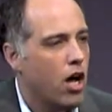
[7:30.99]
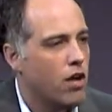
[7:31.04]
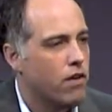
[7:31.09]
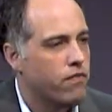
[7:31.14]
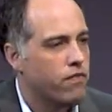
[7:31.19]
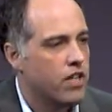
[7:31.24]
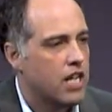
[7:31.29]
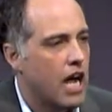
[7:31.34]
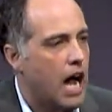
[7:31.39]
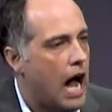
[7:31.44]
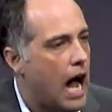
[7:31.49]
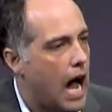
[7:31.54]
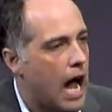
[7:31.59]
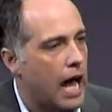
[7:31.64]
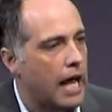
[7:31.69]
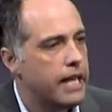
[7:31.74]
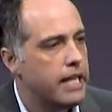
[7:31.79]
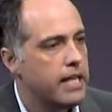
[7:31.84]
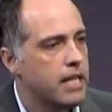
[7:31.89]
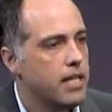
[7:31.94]
of
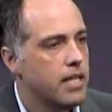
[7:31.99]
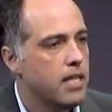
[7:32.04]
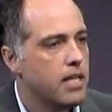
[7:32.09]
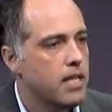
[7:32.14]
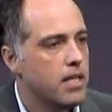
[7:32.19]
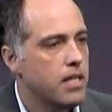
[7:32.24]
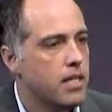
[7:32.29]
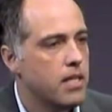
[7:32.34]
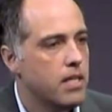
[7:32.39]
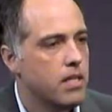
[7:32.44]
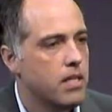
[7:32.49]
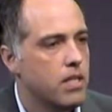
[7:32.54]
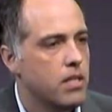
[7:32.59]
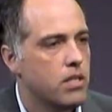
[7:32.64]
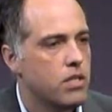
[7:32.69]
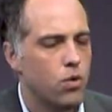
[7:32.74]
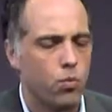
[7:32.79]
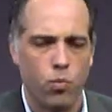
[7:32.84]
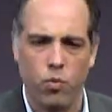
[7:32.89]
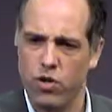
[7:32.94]
God
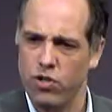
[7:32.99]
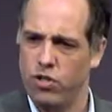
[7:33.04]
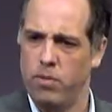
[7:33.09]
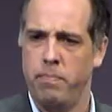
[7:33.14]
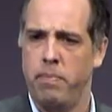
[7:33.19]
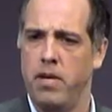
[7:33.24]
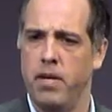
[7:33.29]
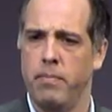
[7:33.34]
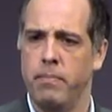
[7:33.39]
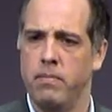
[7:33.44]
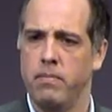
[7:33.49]
to worship him.